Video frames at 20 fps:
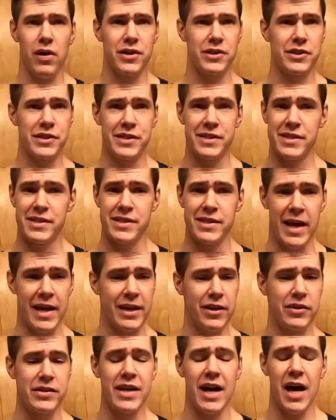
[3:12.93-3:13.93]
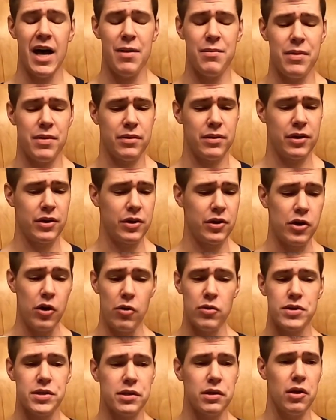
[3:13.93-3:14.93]
part, it's just take your time,
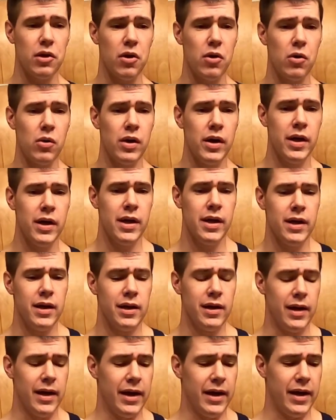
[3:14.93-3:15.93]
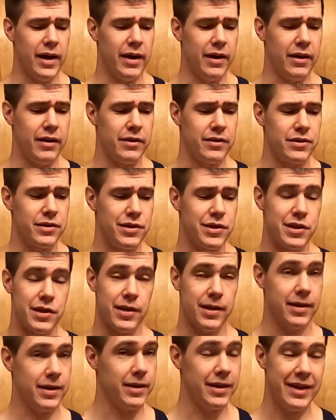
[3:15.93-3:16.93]
go slow, and
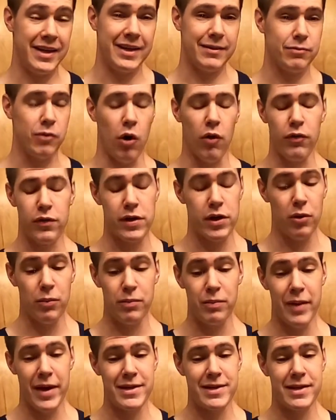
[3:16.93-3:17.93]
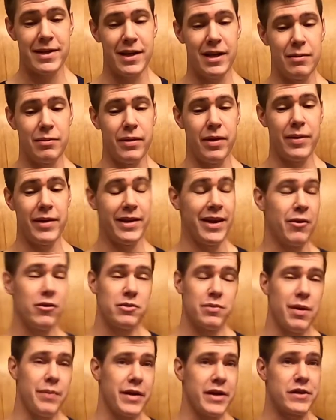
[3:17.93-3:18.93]
hopefully you don't mess it up. I mean, that
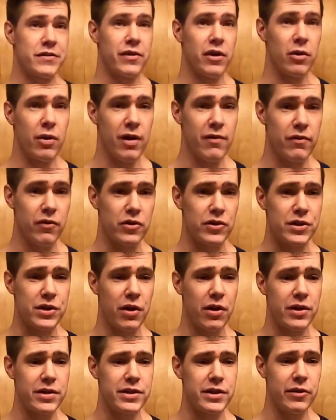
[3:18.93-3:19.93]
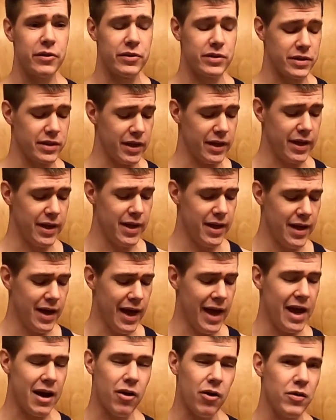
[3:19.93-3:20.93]
was my biggest fear when I first started too. Was,
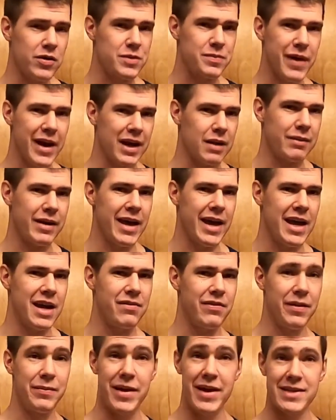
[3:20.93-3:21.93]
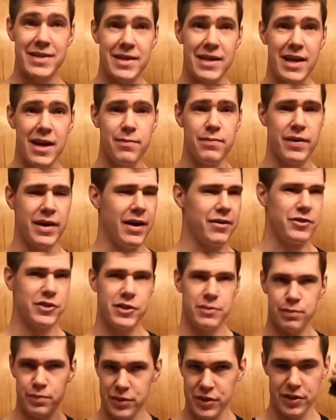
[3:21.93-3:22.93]
I had it always back in my head. If I messed it up, then I'd
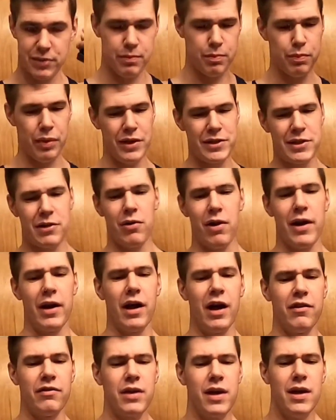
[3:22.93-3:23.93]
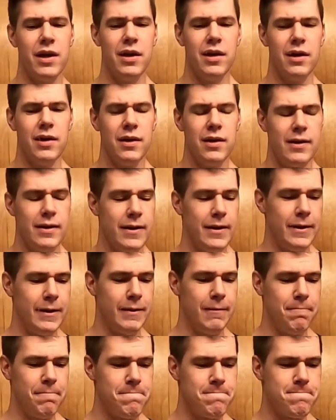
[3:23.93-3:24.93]
just buzz it right off.
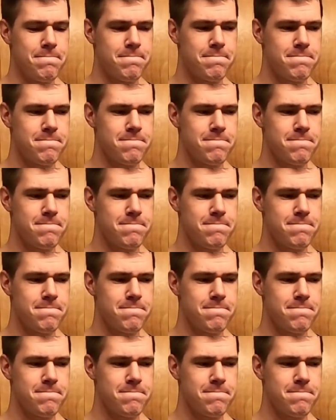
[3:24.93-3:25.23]
Um,